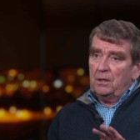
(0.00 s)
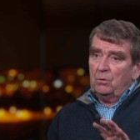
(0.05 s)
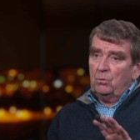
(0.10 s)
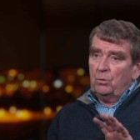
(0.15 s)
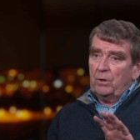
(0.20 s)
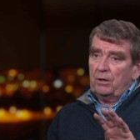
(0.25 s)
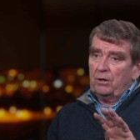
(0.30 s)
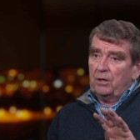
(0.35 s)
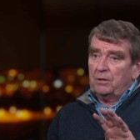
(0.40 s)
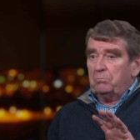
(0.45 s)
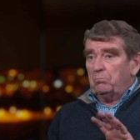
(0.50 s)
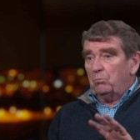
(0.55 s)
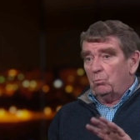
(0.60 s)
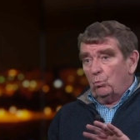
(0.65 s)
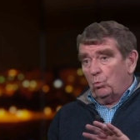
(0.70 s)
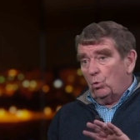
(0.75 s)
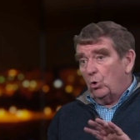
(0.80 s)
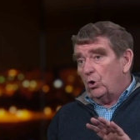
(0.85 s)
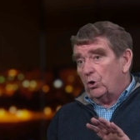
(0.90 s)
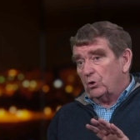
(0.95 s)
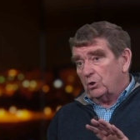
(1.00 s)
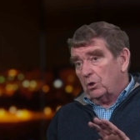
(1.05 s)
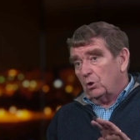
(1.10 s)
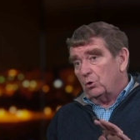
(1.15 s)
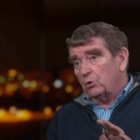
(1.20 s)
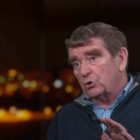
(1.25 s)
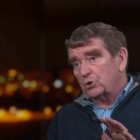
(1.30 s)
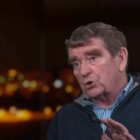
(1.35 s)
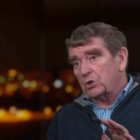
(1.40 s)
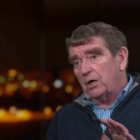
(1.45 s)
where I worked
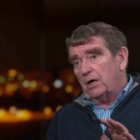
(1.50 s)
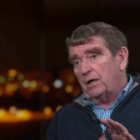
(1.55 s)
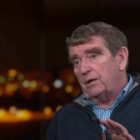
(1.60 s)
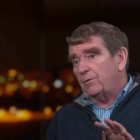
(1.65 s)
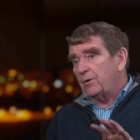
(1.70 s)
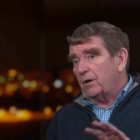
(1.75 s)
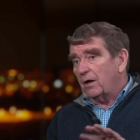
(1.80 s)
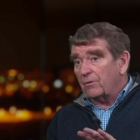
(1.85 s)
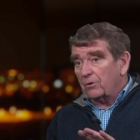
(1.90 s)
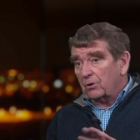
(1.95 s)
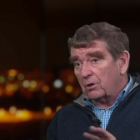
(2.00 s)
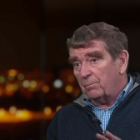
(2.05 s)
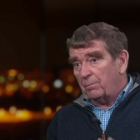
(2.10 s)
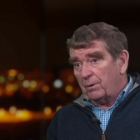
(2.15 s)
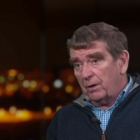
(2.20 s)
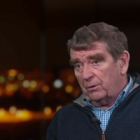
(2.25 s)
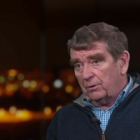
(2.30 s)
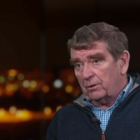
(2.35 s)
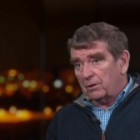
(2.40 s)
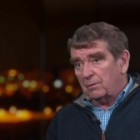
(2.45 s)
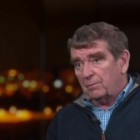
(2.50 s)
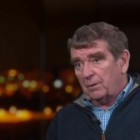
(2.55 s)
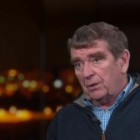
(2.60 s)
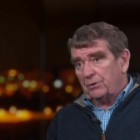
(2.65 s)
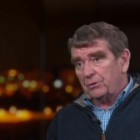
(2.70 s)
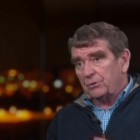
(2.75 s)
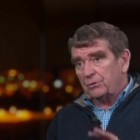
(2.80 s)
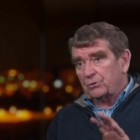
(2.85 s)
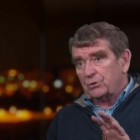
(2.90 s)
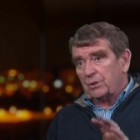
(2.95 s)
alongside the other component
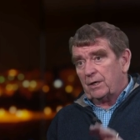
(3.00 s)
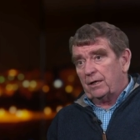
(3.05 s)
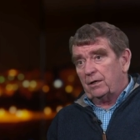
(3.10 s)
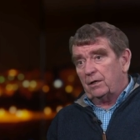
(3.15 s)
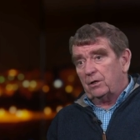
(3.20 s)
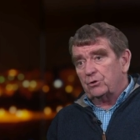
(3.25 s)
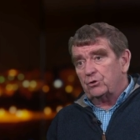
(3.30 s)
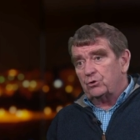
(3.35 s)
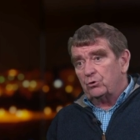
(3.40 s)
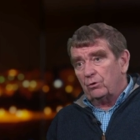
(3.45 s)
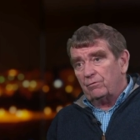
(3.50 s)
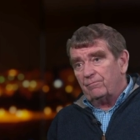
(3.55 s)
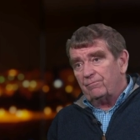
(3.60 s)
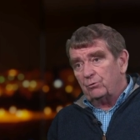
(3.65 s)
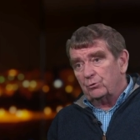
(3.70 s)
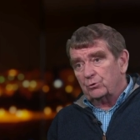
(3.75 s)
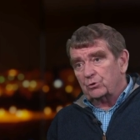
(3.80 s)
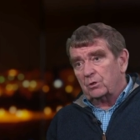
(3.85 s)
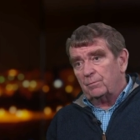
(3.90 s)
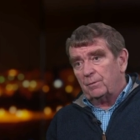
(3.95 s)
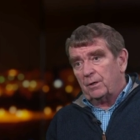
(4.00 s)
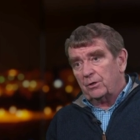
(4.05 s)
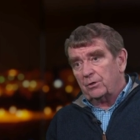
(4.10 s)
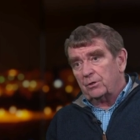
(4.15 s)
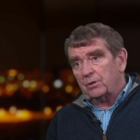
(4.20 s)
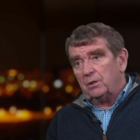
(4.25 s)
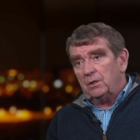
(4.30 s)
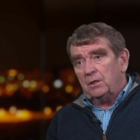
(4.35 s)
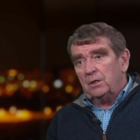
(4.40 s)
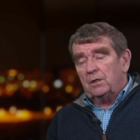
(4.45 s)
commanders and our Joint Force
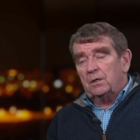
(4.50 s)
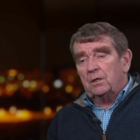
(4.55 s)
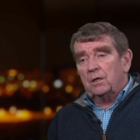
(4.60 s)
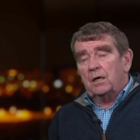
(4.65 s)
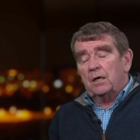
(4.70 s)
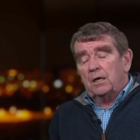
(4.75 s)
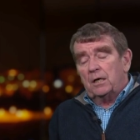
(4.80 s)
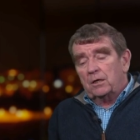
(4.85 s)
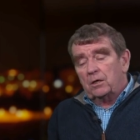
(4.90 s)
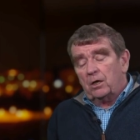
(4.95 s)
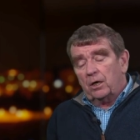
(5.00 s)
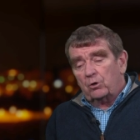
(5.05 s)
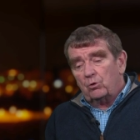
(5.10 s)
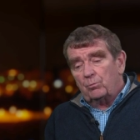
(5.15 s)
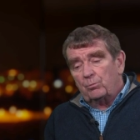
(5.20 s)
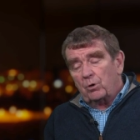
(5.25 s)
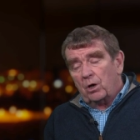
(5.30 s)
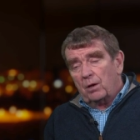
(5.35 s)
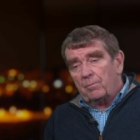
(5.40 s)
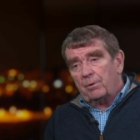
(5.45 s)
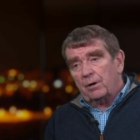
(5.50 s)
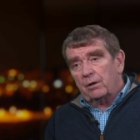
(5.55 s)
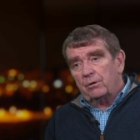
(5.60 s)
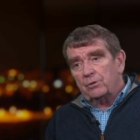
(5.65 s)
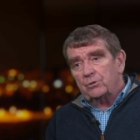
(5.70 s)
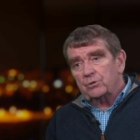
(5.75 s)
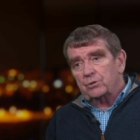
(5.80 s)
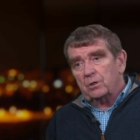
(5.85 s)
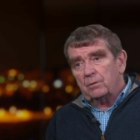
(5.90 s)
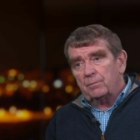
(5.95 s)
Commander, uh, a guy called Brian
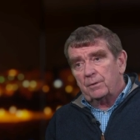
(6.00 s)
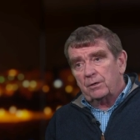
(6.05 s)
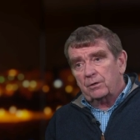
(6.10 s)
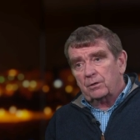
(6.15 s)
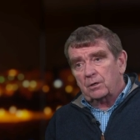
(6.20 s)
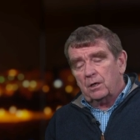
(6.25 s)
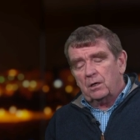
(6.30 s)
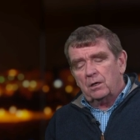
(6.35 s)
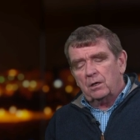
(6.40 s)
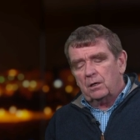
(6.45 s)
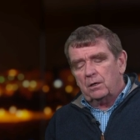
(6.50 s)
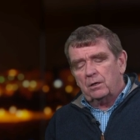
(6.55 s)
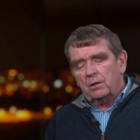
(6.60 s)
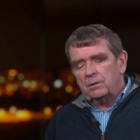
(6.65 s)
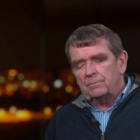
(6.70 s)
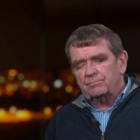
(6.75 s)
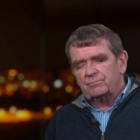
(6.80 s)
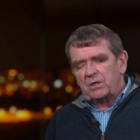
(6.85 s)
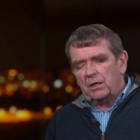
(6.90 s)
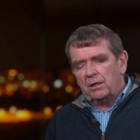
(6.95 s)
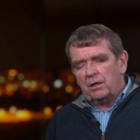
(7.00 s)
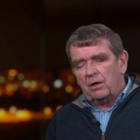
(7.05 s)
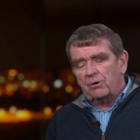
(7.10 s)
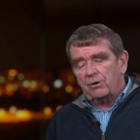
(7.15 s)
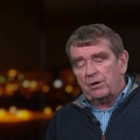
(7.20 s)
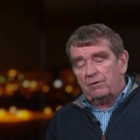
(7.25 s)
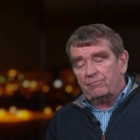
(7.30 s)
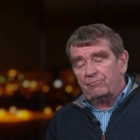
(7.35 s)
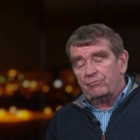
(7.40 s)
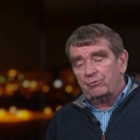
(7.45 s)
Burridge, an, Ameri uh, an, uh, an
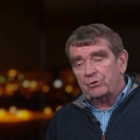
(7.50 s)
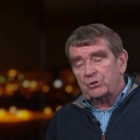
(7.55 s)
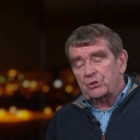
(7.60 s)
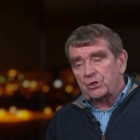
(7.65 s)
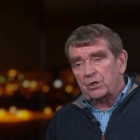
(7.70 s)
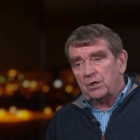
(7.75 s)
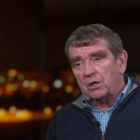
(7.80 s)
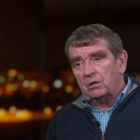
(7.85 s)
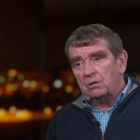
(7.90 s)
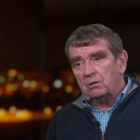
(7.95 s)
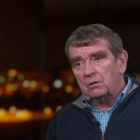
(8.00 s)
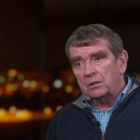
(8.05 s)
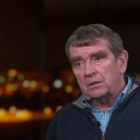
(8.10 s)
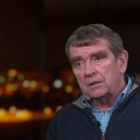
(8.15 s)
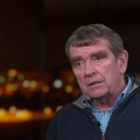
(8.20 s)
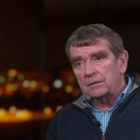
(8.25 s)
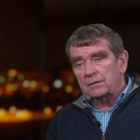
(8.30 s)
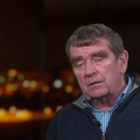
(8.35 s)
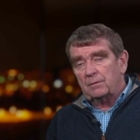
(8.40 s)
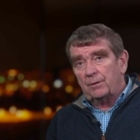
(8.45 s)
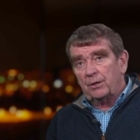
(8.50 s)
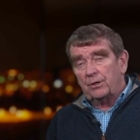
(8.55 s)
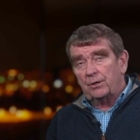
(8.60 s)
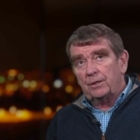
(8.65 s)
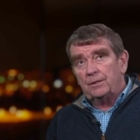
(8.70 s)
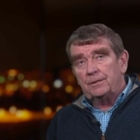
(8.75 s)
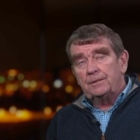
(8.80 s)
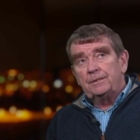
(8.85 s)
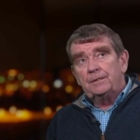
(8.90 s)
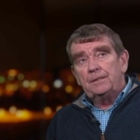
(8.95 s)
RAF three-star uh, commander.
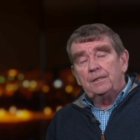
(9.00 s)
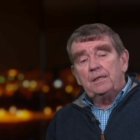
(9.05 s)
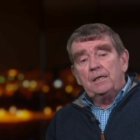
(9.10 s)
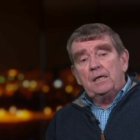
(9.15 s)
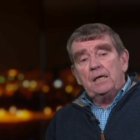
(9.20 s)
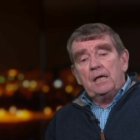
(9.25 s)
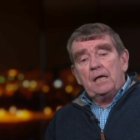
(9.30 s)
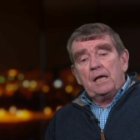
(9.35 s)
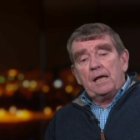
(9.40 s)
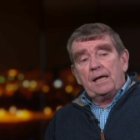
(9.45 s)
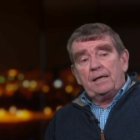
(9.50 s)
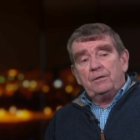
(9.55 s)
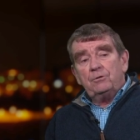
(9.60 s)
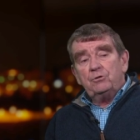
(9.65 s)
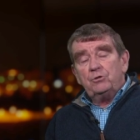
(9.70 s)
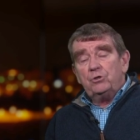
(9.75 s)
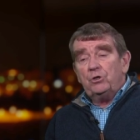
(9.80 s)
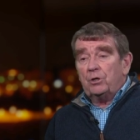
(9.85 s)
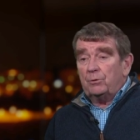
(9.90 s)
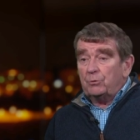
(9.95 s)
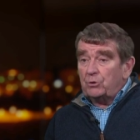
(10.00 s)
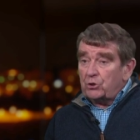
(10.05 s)
And, you know,